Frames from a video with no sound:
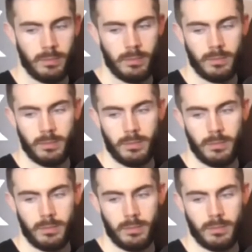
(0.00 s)

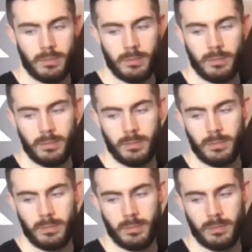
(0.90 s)

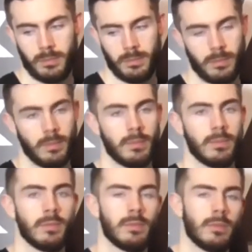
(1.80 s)

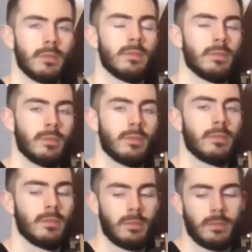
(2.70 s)

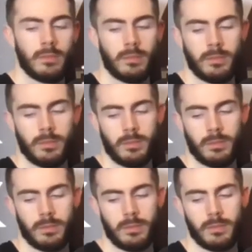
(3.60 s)

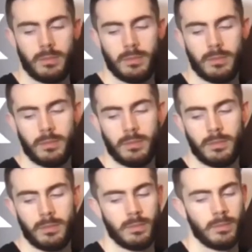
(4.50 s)
[no speech]